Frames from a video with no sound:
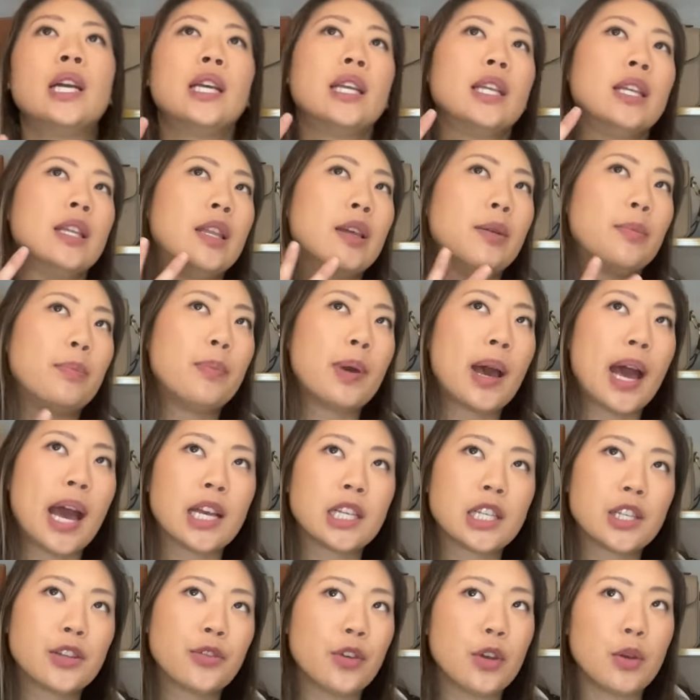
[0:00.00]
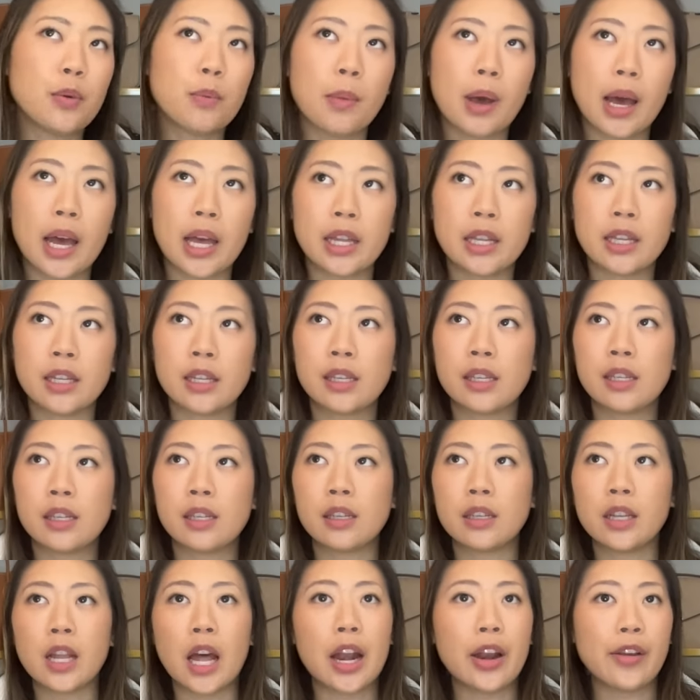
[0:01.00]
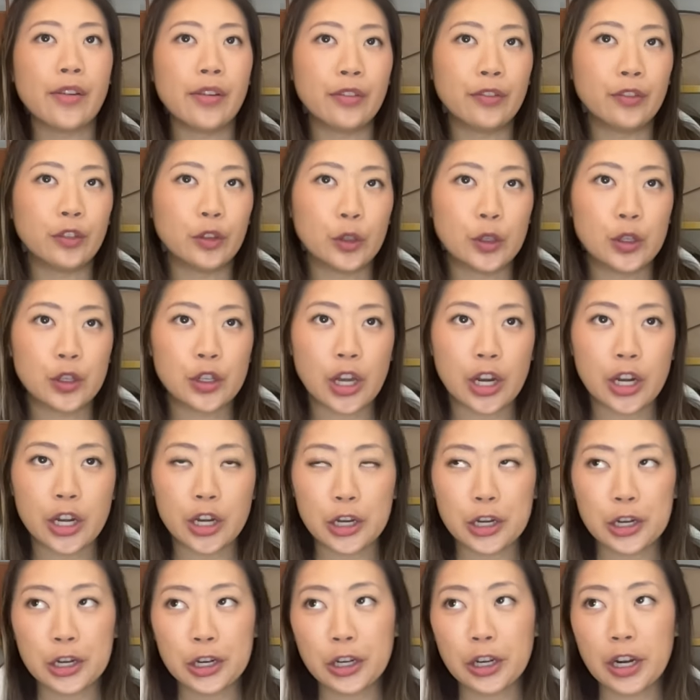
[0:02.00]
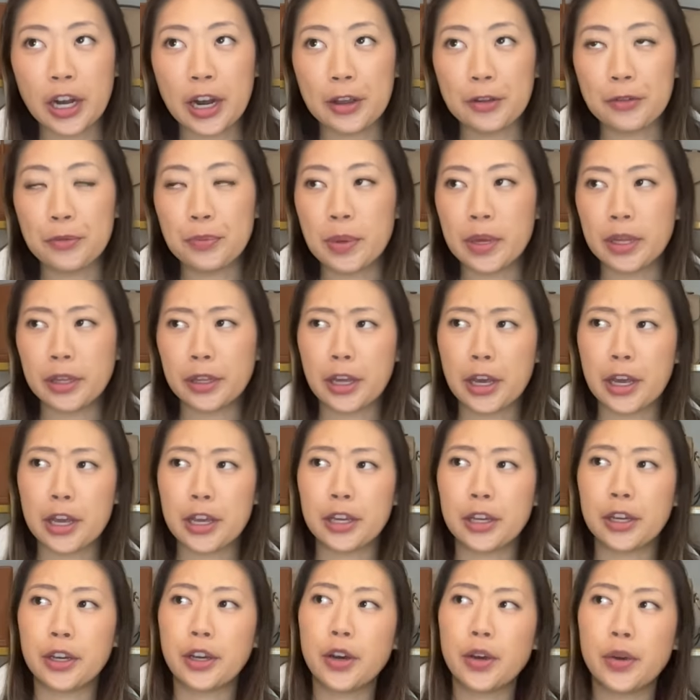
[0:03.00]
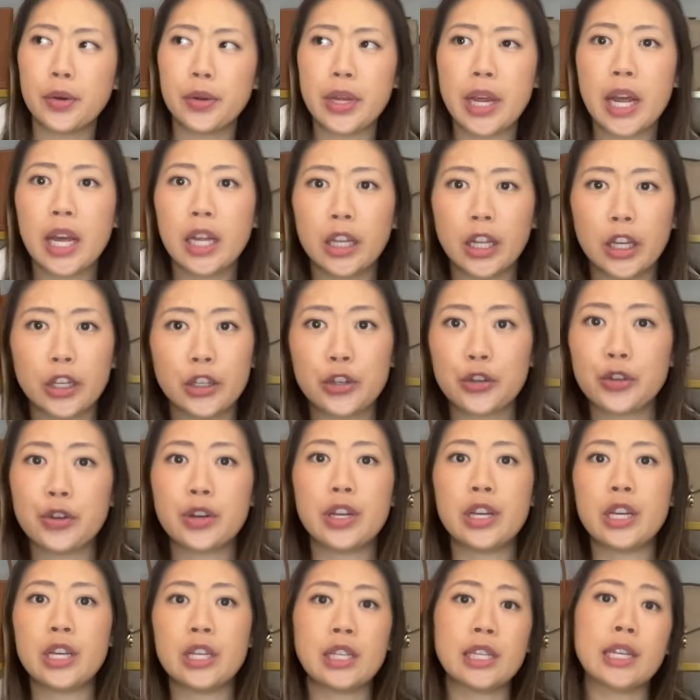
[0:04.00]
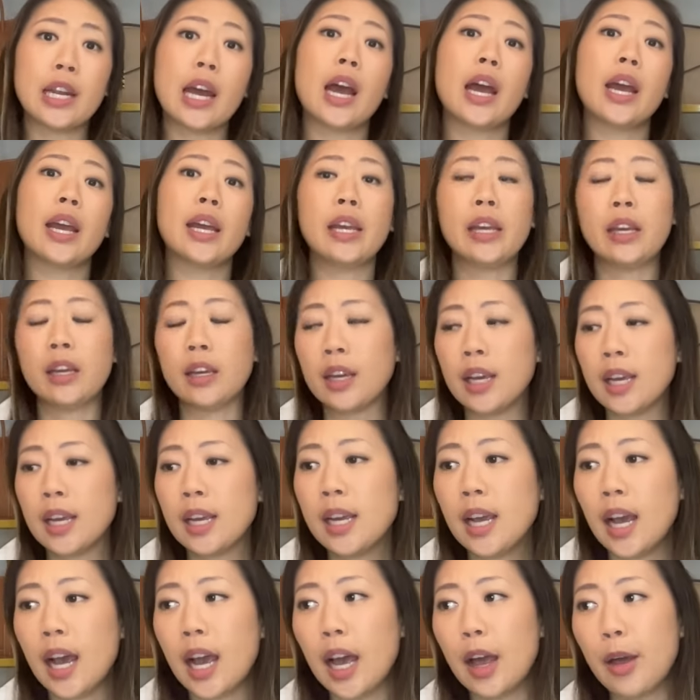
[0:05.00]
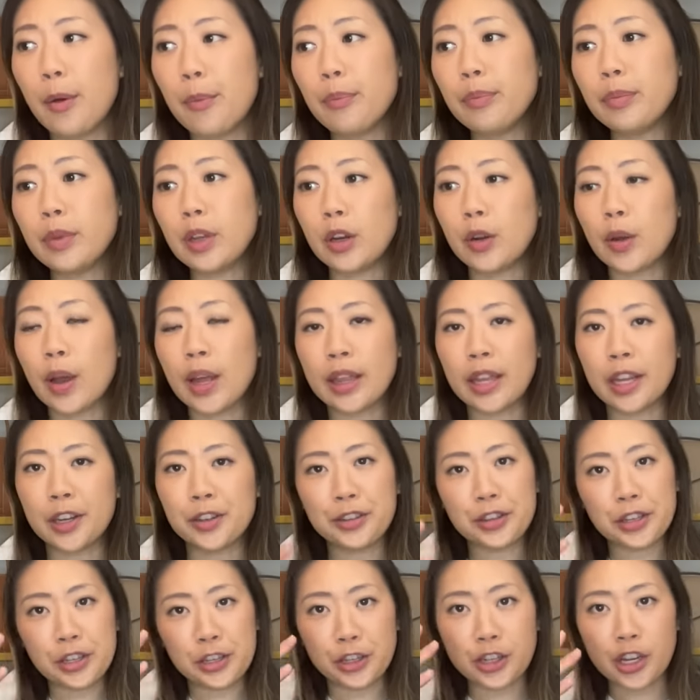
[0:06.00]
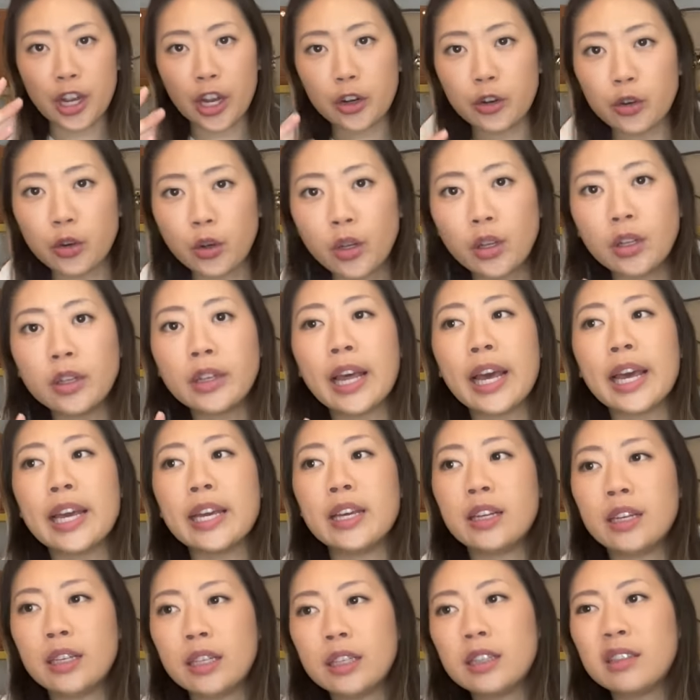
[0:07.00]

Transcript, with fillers: the past few months, a lot of influence on here have been like, oh yeah, luxury is dying, um, you know, and there's a general like,